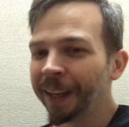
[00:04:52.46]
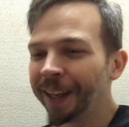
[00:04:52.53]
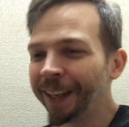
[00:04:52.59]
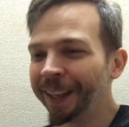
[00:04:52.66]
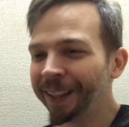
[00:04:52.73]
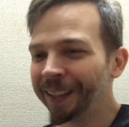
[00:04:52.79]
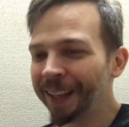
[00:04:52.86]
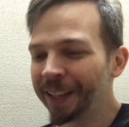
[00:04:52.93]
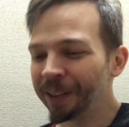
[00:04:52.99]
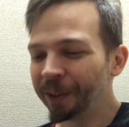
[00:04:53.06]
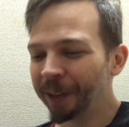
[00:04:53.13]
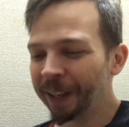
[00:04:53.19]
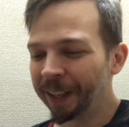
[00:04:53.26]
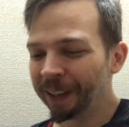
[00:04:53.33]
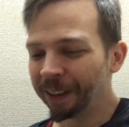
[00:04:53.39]
and then
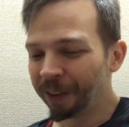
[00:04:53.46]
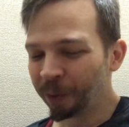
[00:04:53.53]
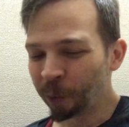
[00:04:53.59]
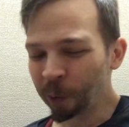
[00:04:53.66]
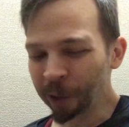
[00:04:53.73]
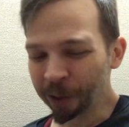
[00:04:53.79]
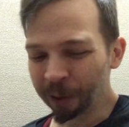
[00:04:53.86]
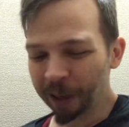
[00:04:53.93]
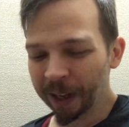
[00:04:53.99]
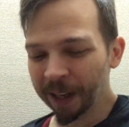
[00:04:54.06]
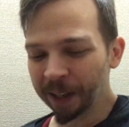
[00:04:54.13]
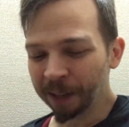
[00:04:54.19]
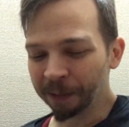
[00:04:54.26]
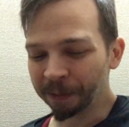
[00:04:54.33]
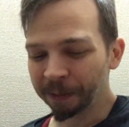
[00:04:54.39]
you'll
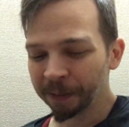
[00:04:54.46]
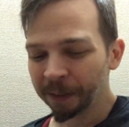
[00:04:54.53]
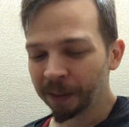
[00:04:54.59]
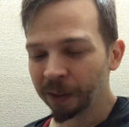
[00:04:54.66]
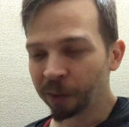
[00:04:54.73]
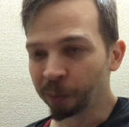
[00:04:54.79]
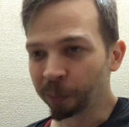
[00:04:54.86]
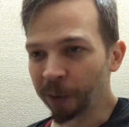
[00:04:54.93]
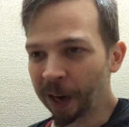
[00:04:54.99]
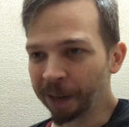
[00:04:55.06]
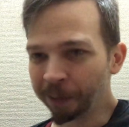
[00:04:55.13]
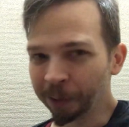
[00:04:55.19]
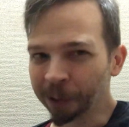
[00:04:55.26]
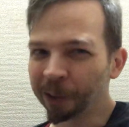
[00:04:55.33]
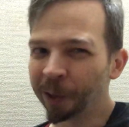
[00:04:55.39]
have
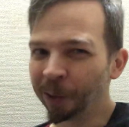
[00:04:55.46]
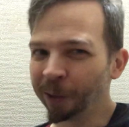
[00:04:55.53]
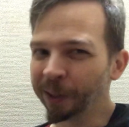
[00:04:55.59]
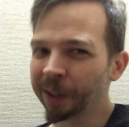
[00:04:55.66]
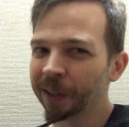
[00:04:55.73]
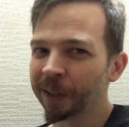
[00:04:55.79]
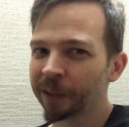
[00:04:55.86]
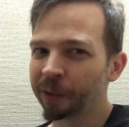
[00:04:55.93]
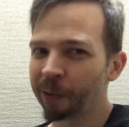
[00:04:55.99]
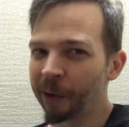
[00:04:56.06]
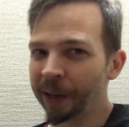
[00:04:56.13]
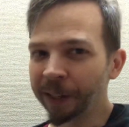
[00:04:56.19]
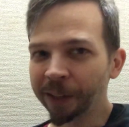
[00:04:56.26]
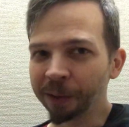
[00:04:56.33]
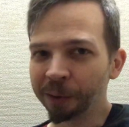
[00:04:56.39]
rival cults
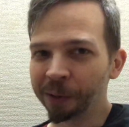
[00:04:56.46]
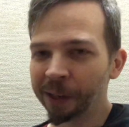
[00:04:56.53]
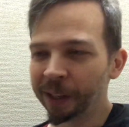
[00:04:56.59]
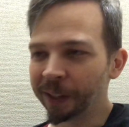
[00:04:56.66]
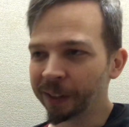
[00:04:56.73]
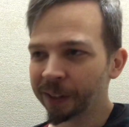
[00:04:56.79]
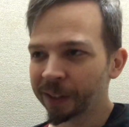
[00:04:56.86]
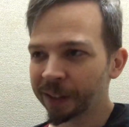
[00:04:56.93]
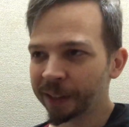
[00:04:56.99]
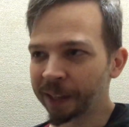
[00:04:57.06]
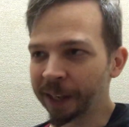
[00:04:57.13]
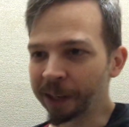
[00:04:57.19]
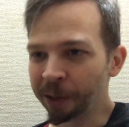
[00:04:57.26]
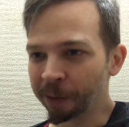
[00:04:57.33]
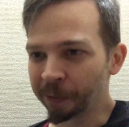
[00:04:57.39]
trying to
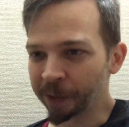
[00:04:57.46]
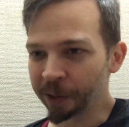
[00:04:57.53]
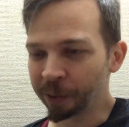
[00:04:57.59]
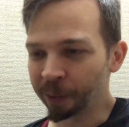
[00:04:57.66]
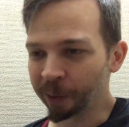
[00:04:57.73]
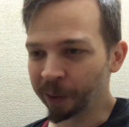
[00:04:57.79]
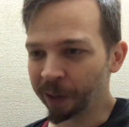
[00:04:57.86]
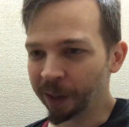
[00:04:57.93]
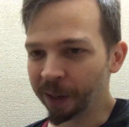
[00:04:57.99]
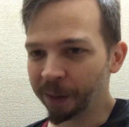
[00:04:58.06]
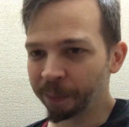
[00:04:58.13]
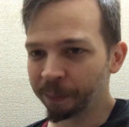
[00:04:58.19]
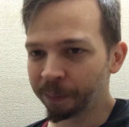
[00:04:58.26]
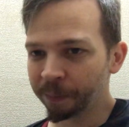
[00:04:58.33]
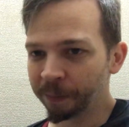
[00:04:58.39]
take over
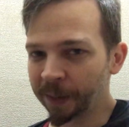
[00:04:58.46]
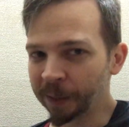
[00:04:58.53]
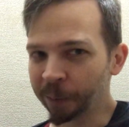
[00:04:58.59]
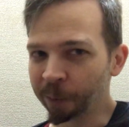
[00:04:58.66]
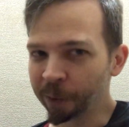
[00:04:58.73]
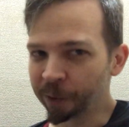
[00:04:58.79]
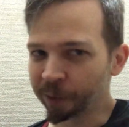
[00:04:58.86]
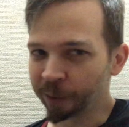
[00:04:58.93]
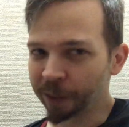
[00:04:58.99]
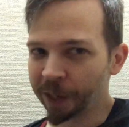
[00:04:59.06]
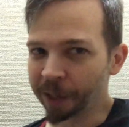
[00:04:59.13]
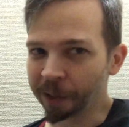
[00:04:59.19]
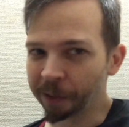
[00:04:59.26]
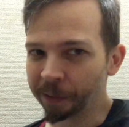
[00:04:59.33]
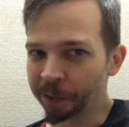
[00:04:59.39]
your followers or
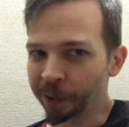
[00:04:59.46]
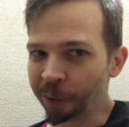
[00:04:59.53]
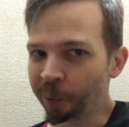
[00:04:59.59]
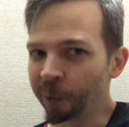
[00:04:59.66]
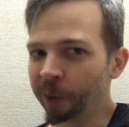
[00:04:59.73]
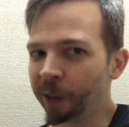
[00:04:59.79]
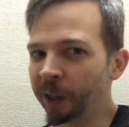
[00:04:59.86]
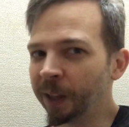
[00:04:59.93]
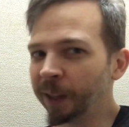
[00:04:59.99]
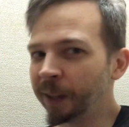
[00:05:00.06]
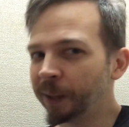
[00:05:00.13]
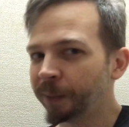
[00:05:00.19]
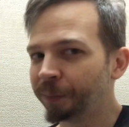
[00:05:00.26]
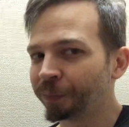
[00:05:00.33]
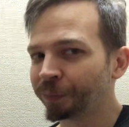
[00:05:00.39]
take over
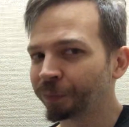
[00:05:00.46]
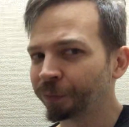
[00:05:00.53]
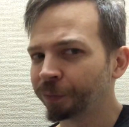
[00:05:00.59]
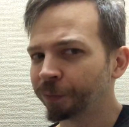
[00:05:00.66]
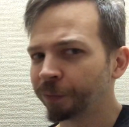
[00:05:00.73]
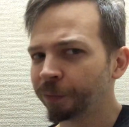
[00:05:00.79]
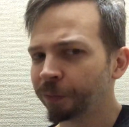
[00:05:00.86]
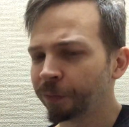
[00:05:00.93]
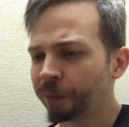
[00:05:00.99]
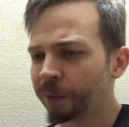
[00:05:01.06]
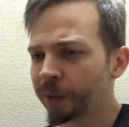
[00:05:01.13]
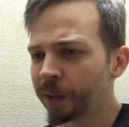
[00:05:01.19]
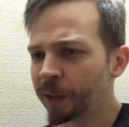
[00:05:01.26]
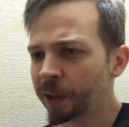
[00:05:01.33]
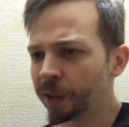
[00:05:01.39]
your
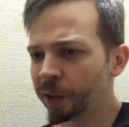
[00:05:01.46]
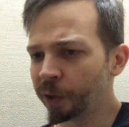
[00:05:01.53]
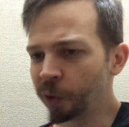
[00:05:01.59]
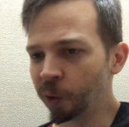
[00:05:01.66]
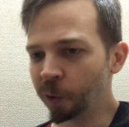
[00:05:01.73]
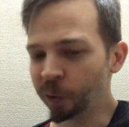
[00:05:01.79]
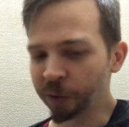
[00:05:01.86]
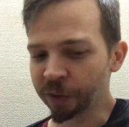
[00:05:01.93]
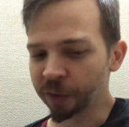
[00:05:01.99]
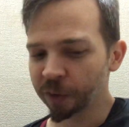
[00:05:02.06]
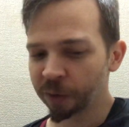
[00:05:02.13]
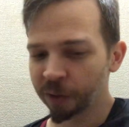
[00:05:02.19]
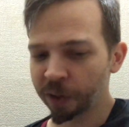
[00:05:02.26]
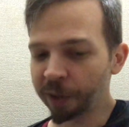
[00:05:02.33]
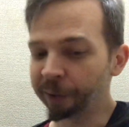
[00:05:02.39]
goals.
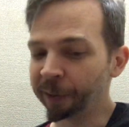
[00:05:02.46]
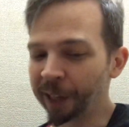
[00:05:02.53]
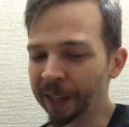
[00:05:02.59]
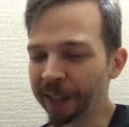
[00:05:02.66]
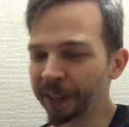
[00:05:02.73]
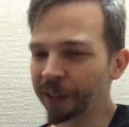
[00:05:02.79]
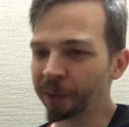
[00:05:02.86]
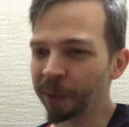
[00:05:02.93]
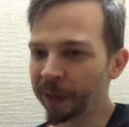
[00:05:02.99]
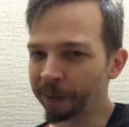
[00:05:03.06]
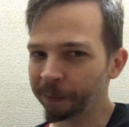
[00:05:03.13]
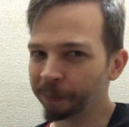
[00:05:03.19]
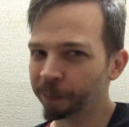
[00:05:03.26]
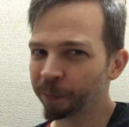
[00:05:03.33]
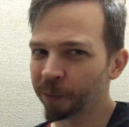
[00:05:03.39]
You're like, you
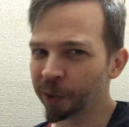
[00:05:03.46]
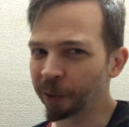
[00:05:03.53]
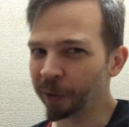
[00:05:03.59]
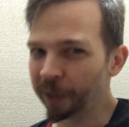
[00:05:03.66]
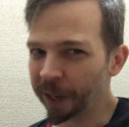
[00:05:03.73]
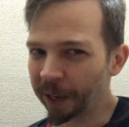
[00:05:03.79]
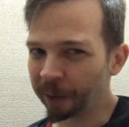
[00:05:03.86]
have certain